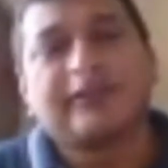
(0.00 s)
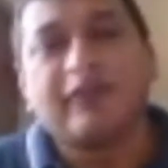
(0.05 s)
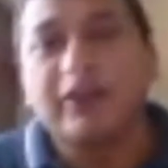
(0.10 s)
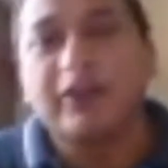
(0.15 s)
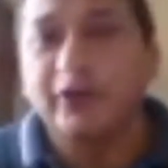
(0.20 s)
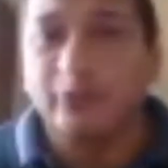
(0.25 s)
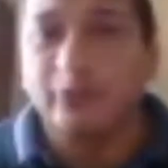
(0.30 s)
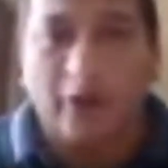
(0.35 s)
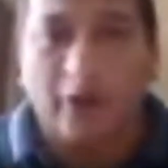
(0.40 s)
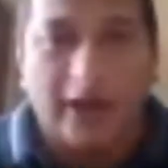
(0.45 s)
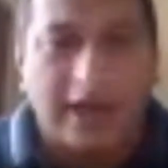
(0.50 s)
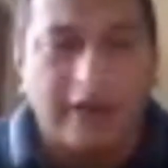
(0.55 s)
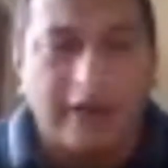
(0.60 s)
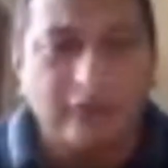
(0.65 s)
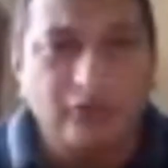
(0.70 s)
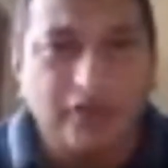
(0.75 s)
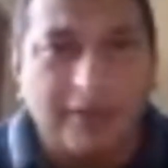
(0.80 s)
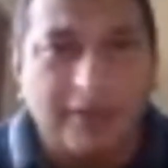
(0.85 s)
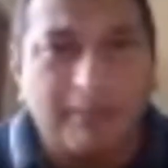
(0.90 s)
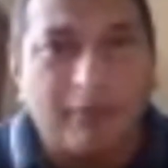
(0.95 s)
when you
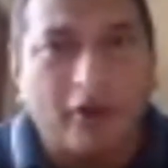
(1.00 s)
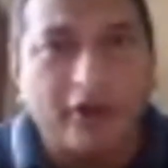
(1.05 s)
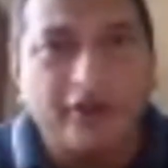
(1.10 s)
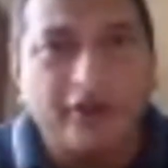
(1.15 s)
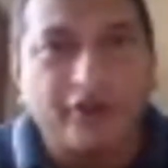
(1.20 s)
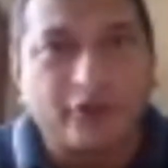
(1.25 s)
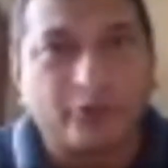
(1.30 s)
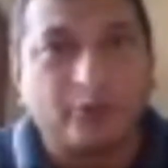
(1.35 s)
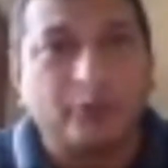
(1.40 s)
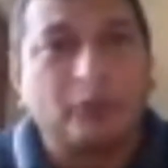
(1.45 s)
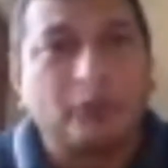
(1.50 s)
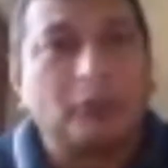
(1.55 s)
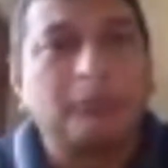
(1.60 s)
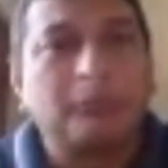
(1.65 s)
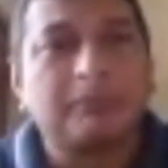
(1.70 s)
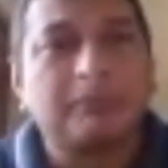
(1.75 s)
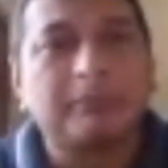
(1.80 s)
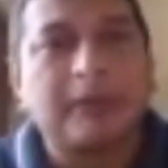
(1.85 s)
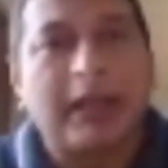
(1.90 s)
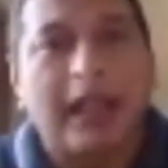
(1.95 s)
have somebody
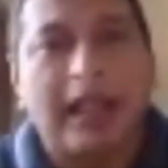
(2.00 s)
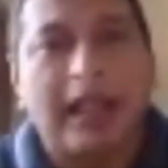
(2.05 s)
to,